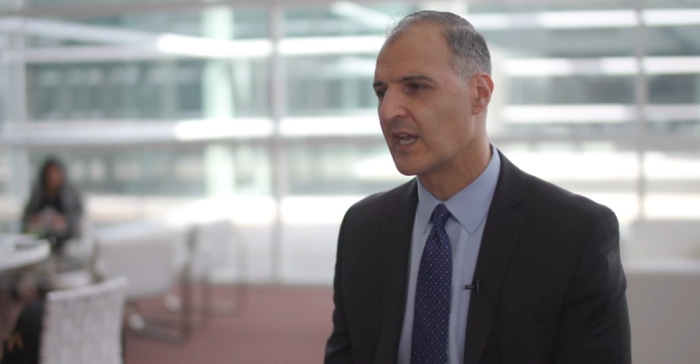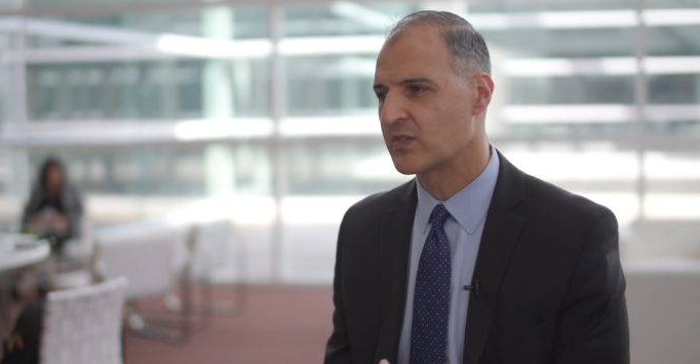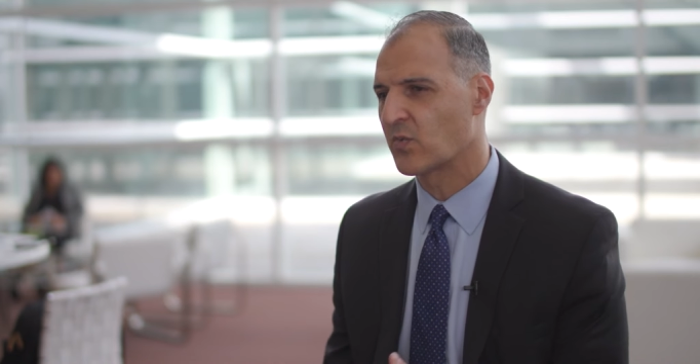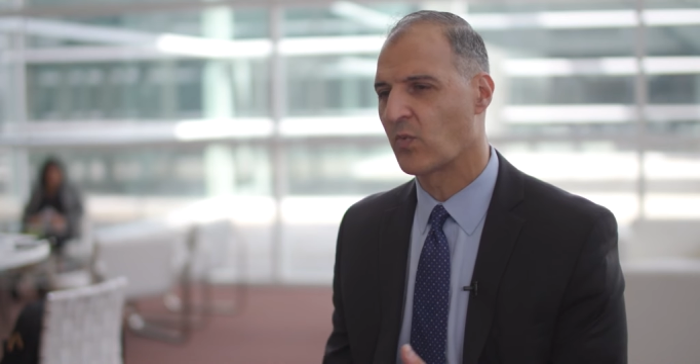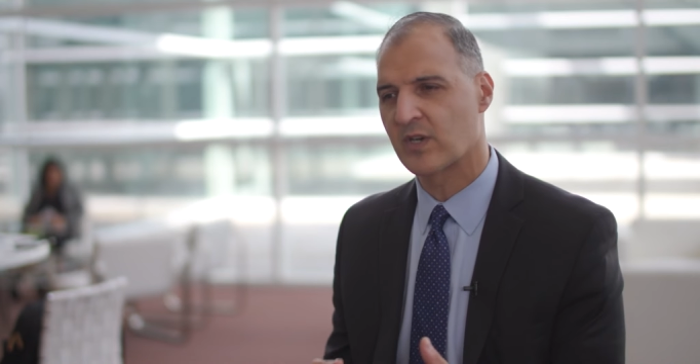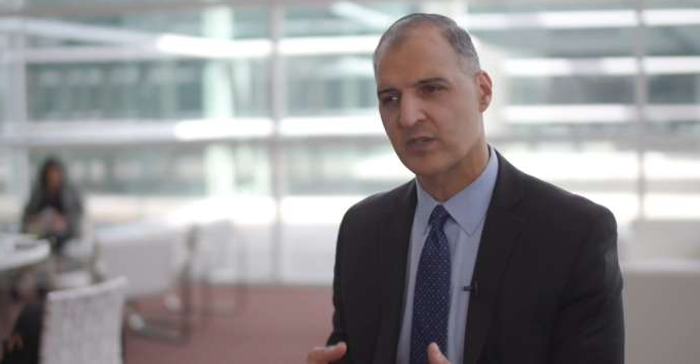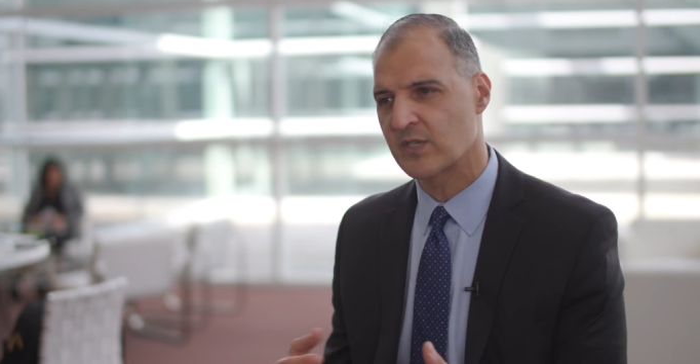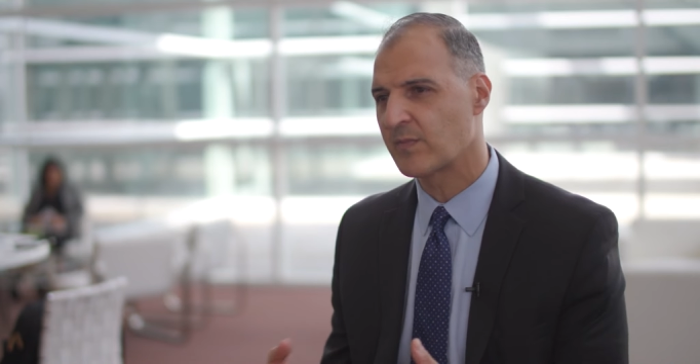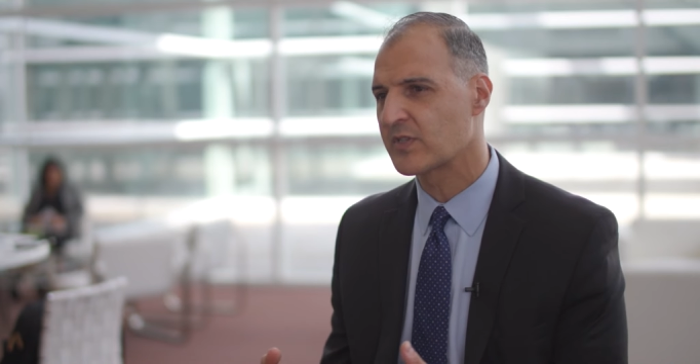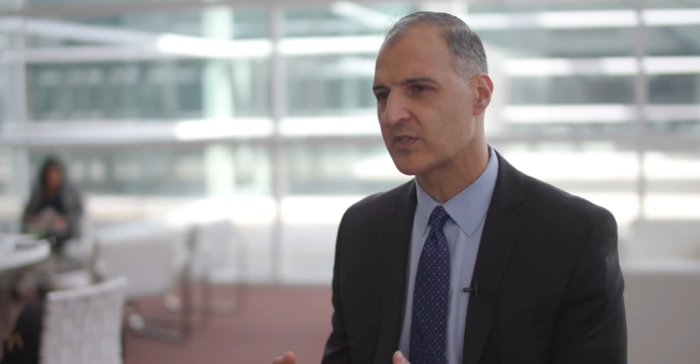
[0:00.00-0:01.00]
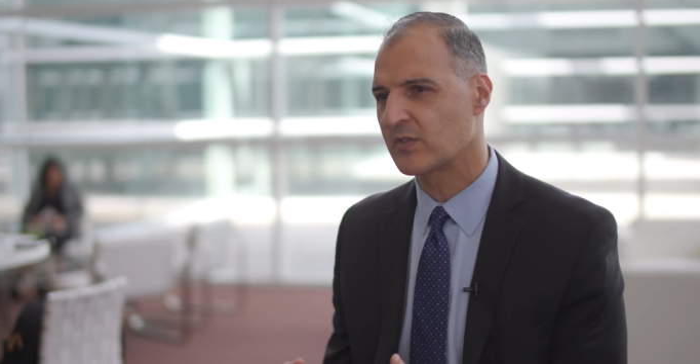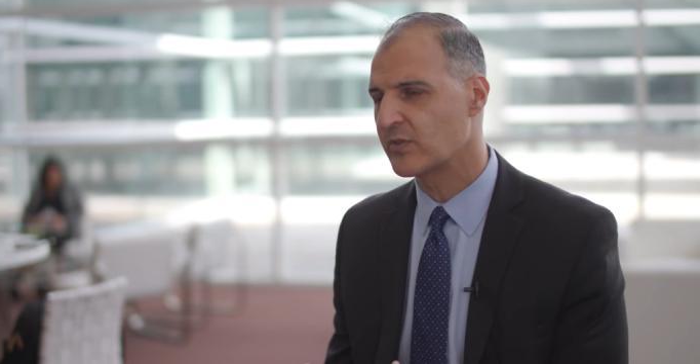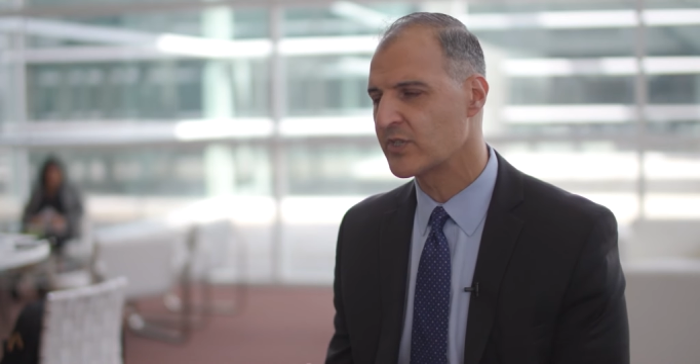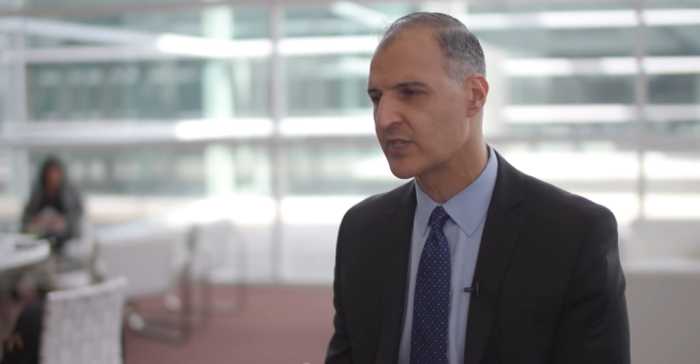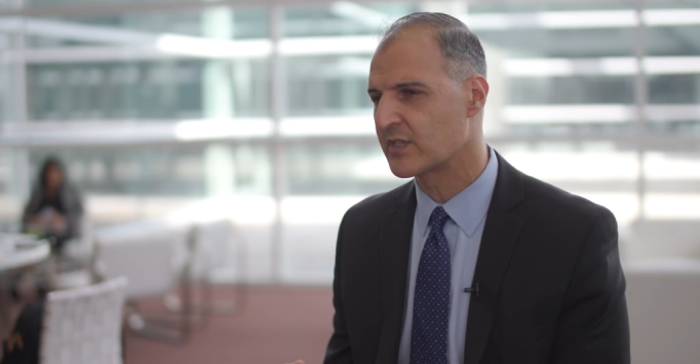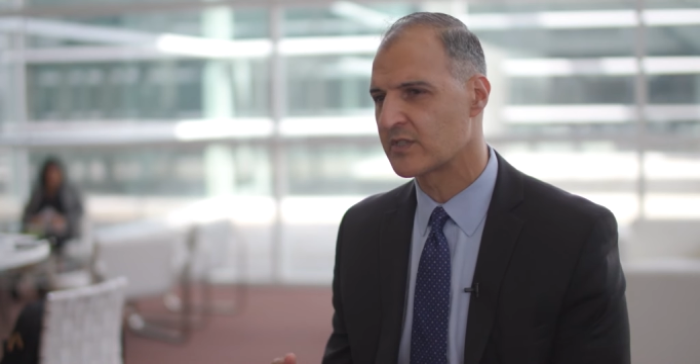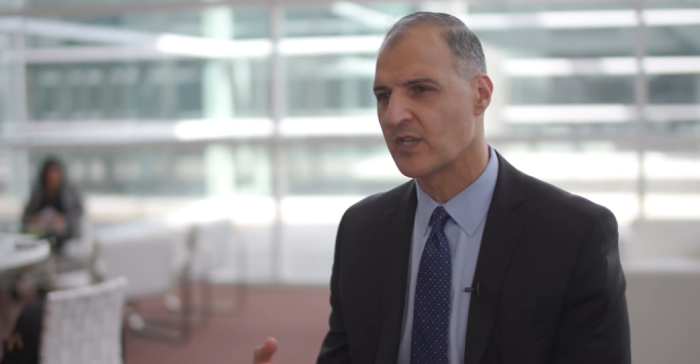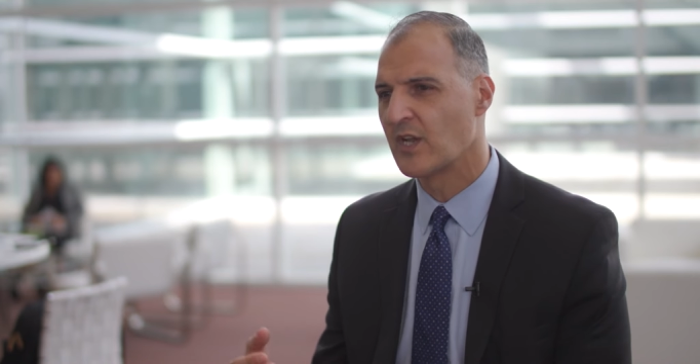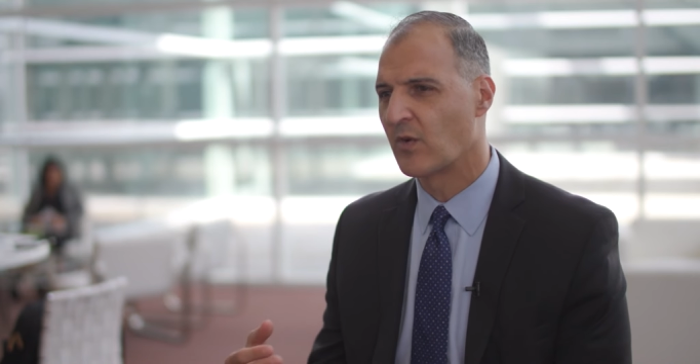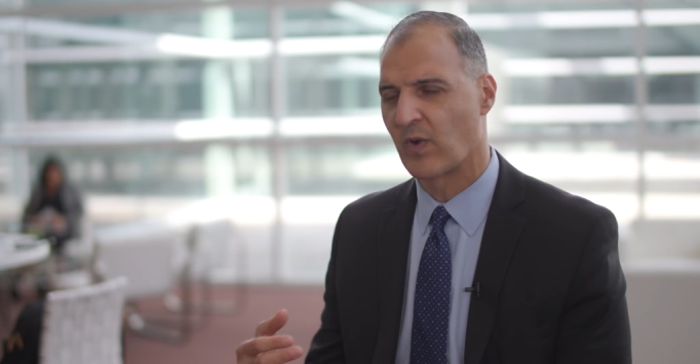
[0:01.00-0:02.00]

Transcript: is what are some of the solutions,